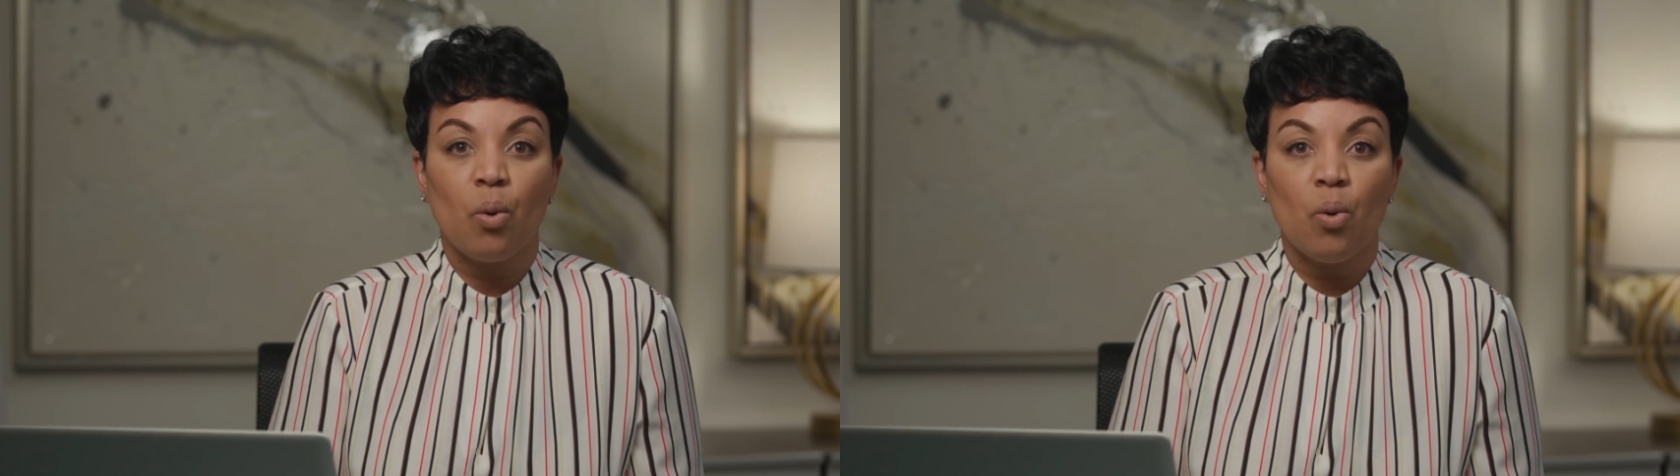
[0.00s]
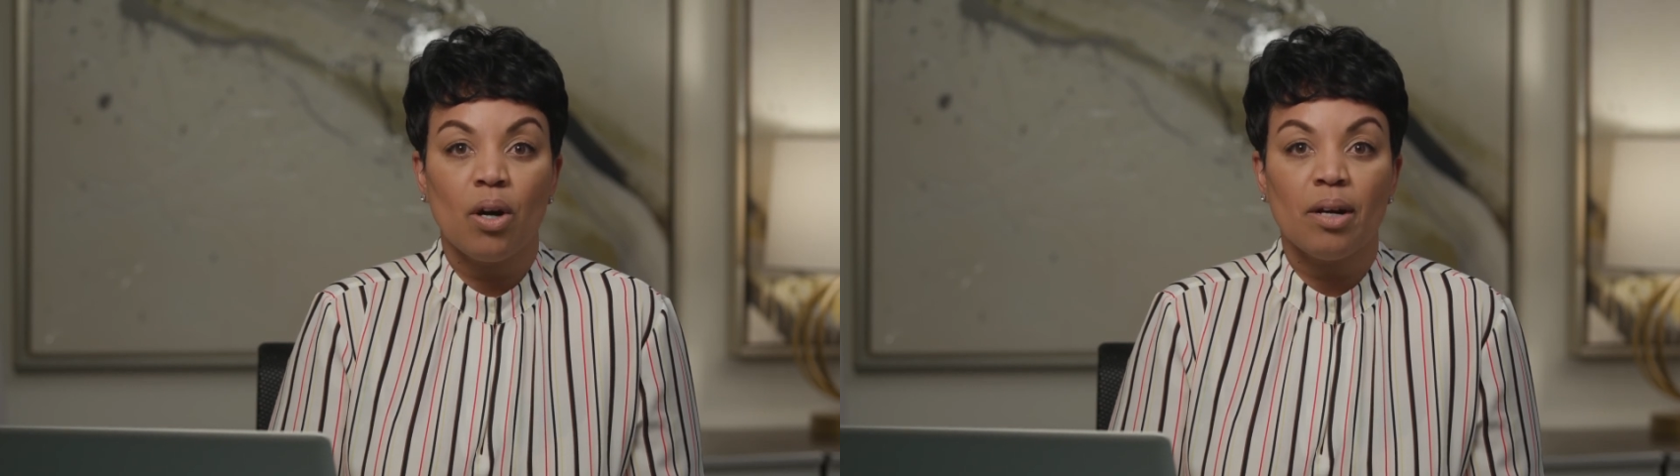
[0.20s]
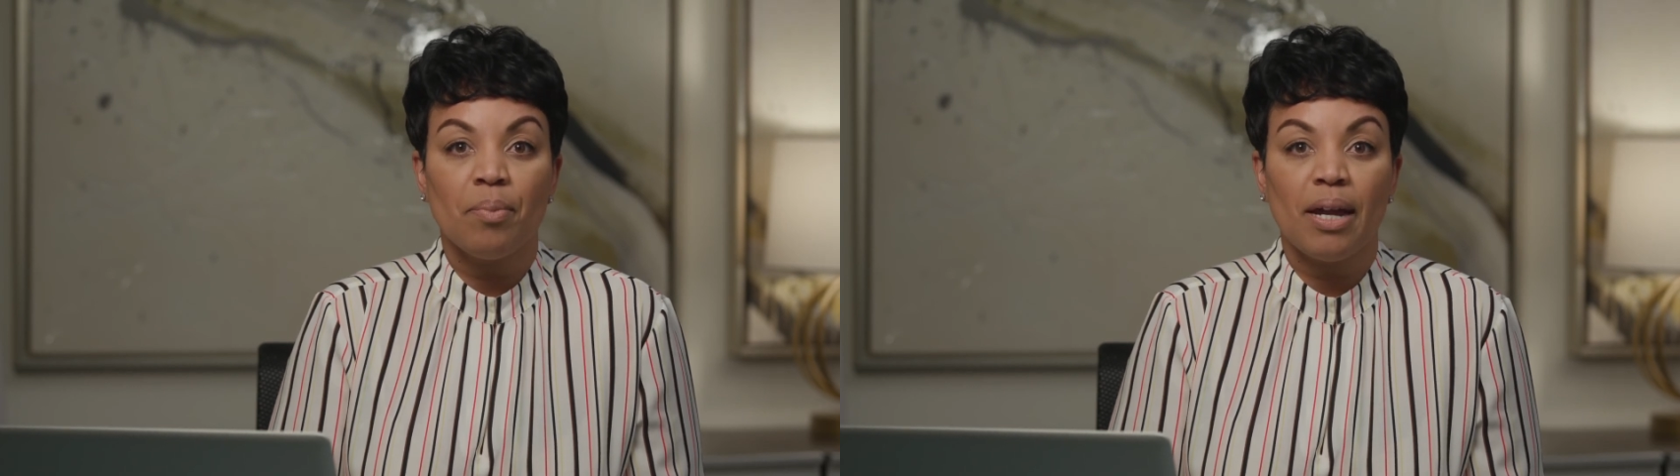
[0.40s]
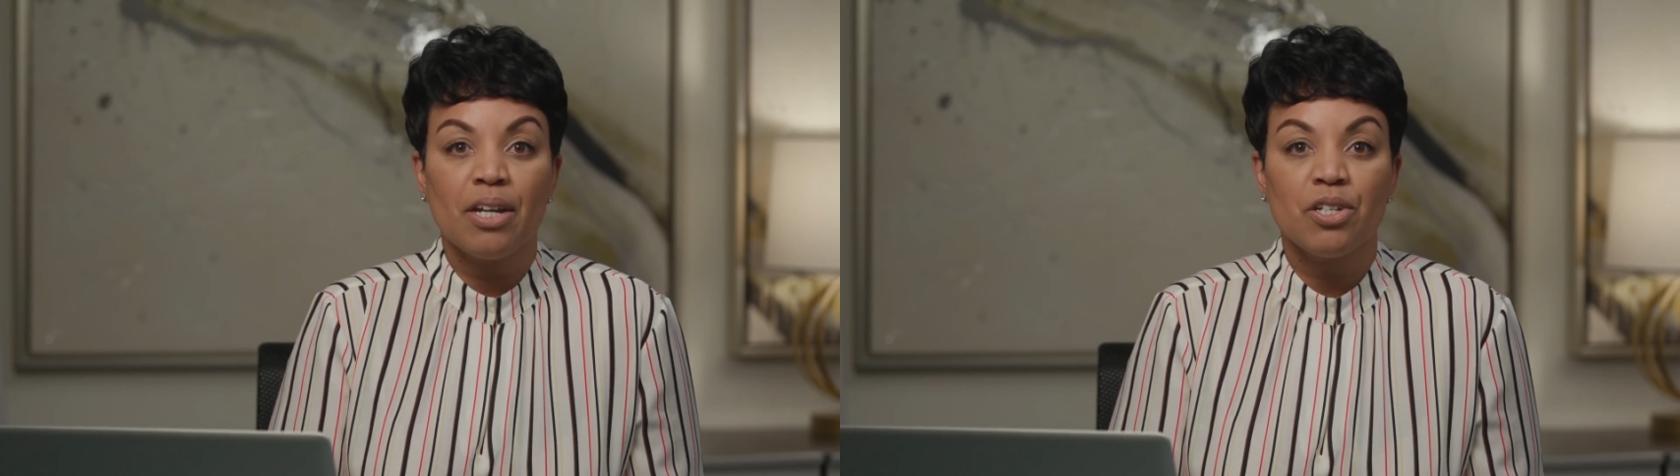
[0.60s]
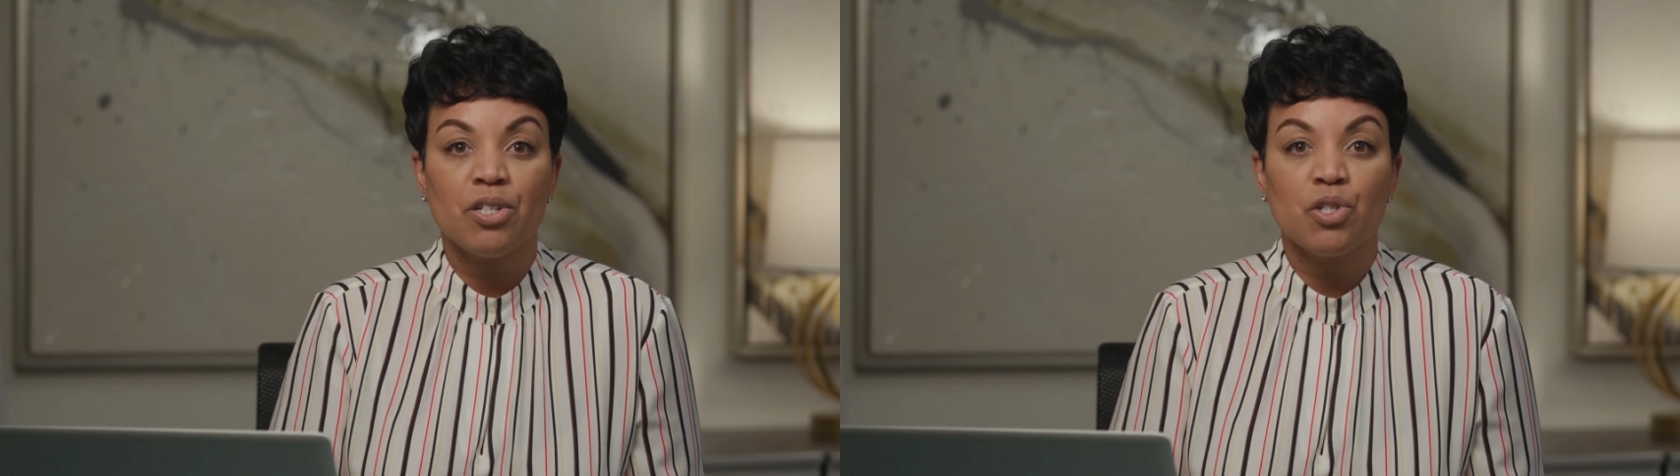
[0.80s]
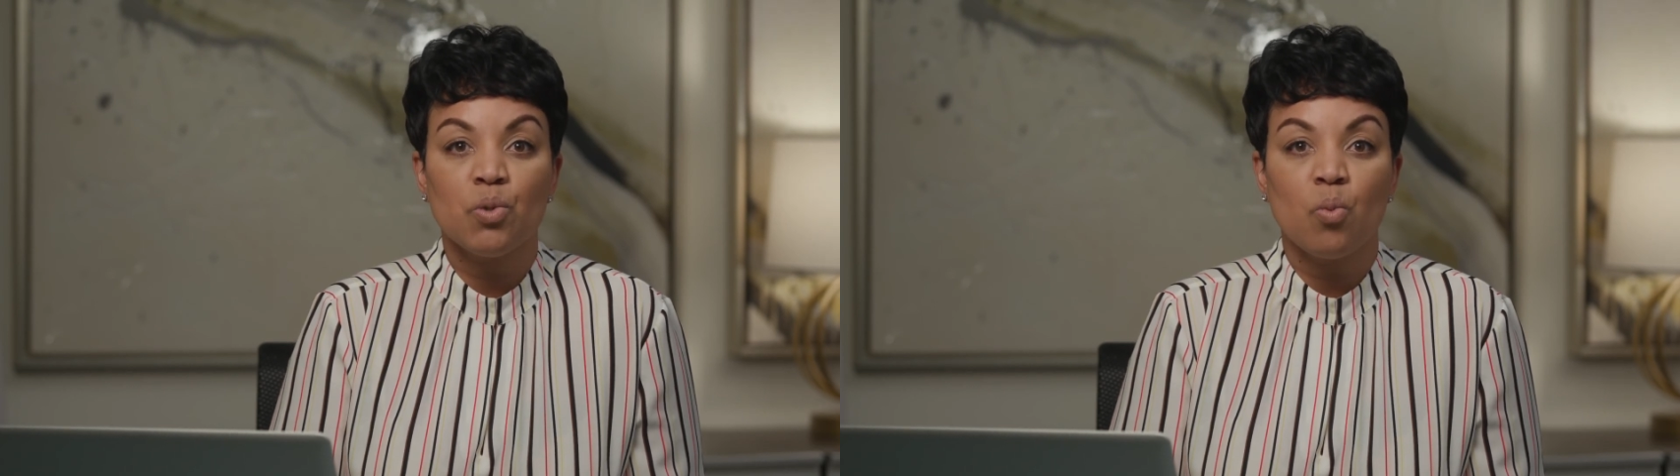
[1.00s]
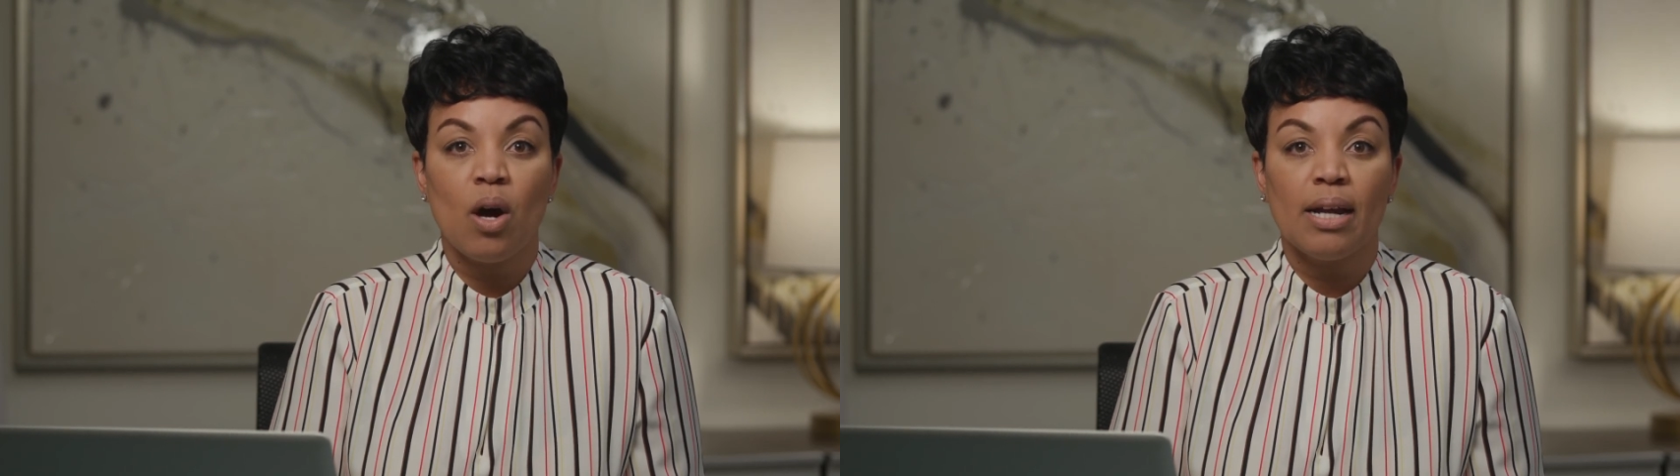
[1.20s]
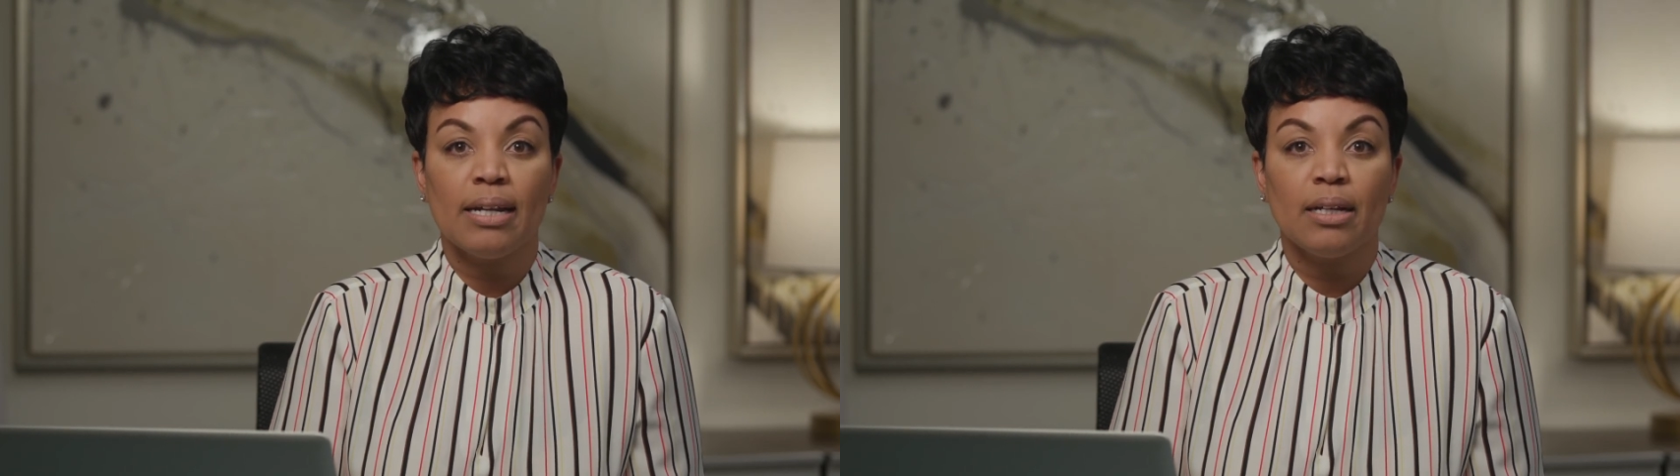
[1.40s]
or patients you
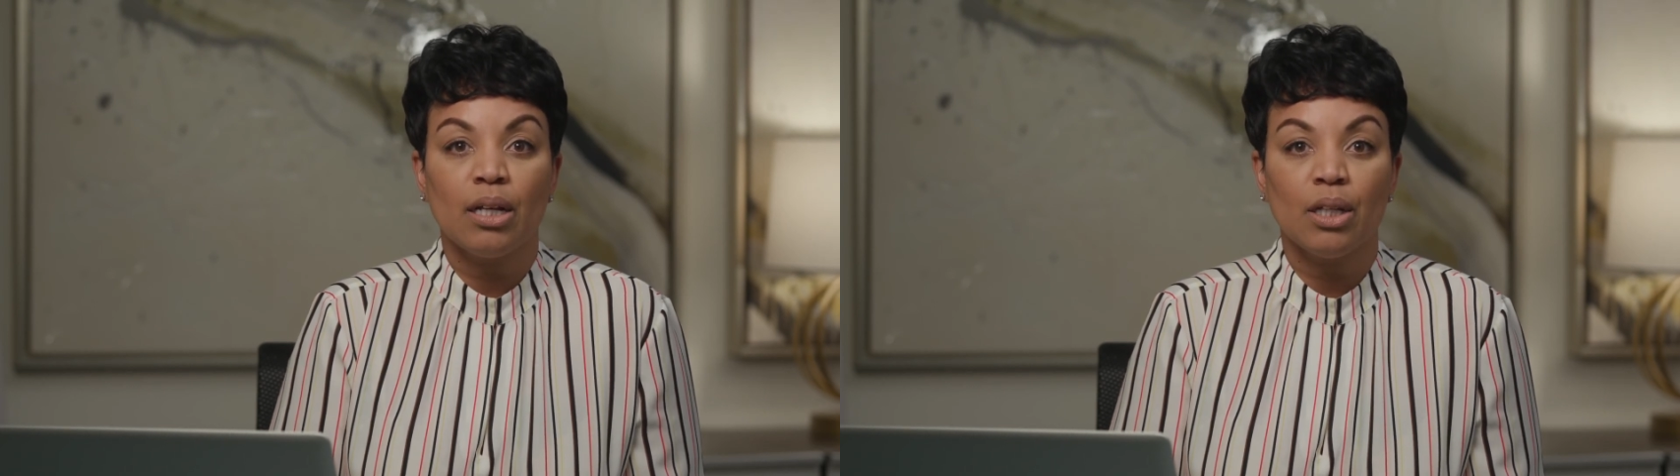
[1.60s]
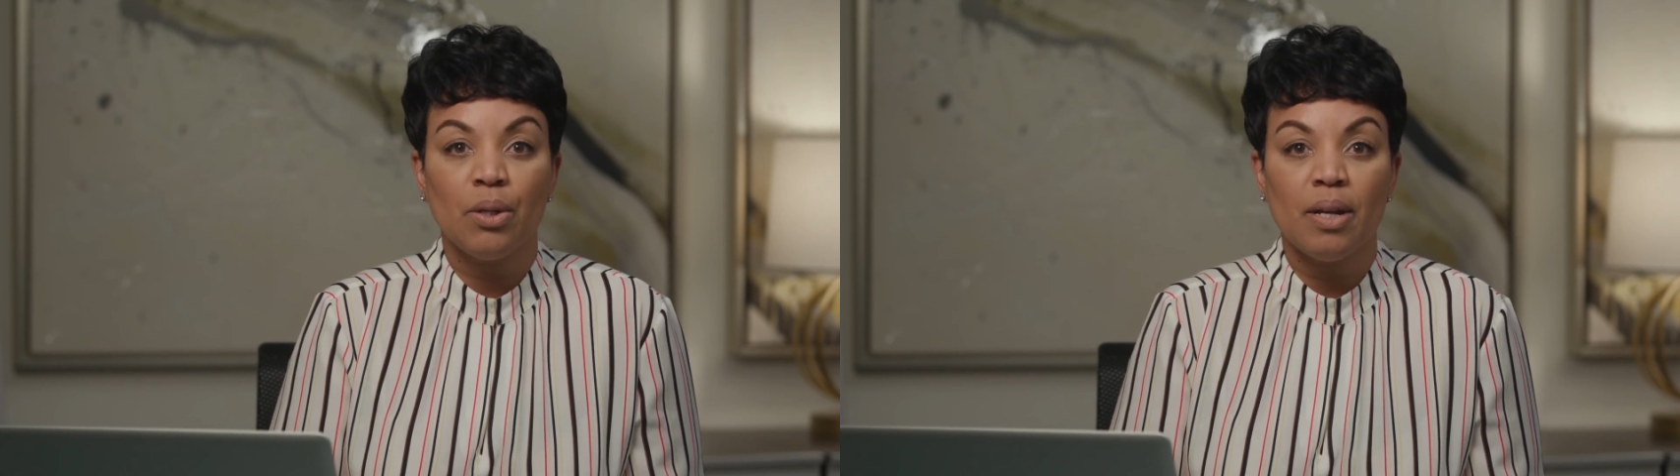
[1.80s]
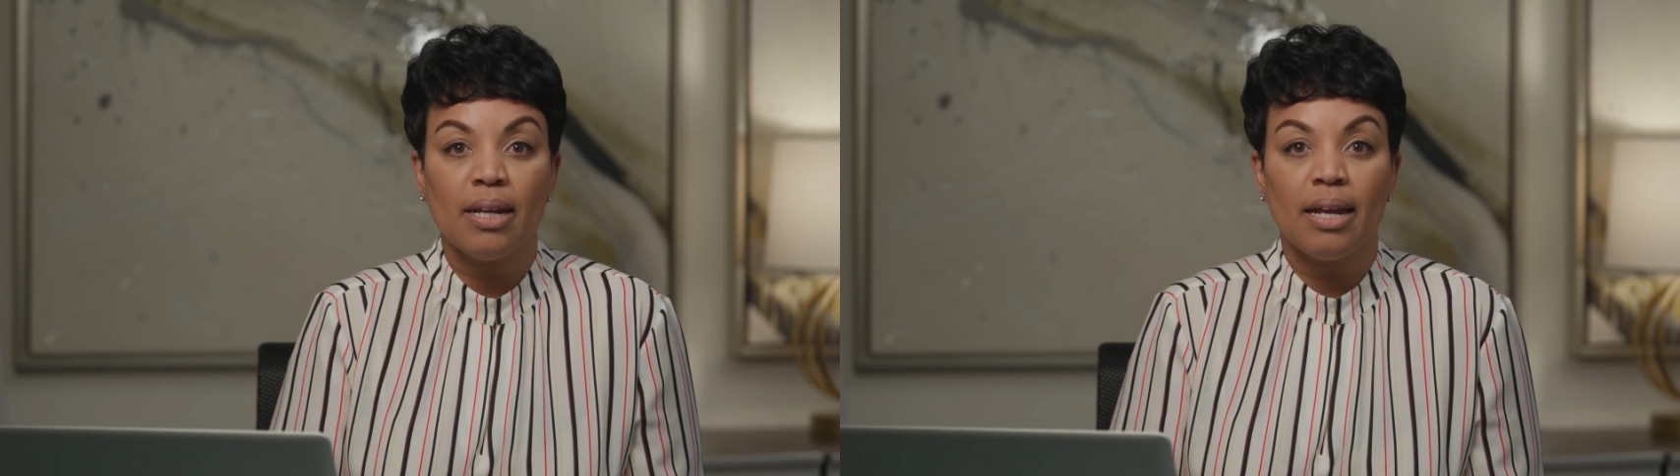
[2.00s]
want included